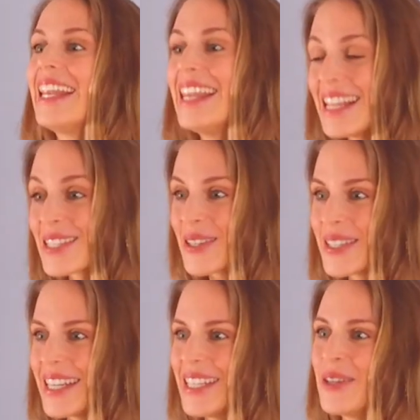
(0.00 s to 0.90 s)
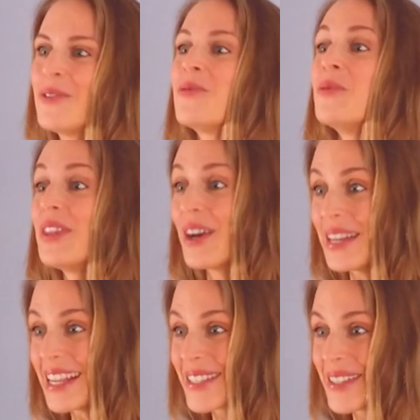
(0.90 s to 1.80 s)
And let's continue with
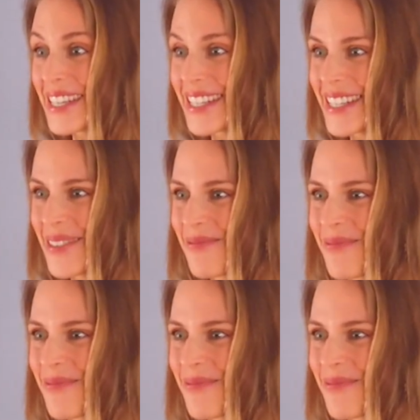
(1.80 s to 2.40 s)
our next condition.